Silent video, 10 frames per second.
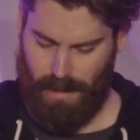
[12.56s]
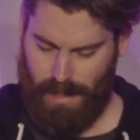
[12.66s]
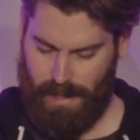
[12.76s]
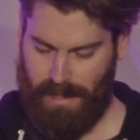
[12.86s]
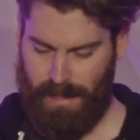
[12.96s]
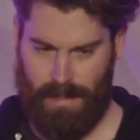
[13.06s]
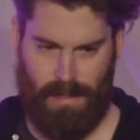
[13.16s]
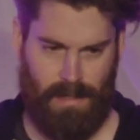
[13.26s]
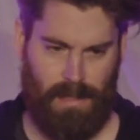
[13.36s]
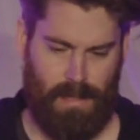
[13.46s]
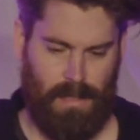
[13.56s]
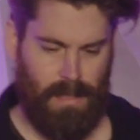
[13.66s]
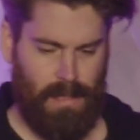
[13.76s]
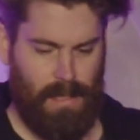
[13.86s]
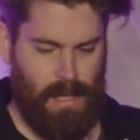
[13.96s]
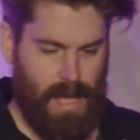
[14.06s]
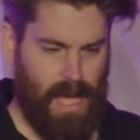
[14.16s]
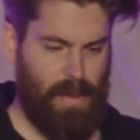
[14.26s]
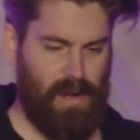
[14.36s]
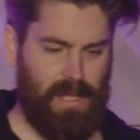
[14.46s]
car.
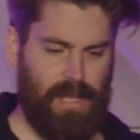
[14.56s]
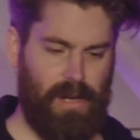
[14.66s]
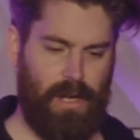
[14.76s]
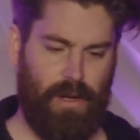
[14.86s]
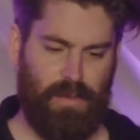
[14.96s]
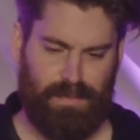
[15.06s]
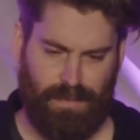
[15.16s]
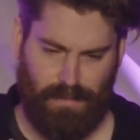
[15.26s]
And about a year ago,